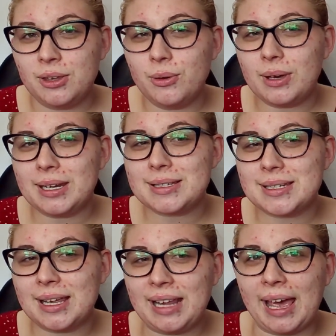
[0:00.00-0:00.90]
you can
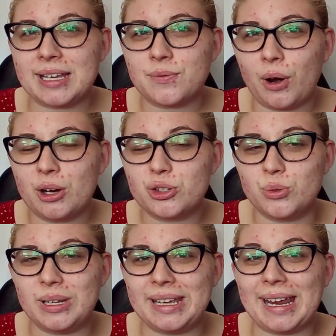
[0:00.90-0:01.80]
extend that as far as
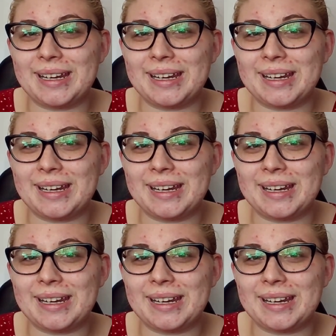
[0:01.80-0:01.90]
you need,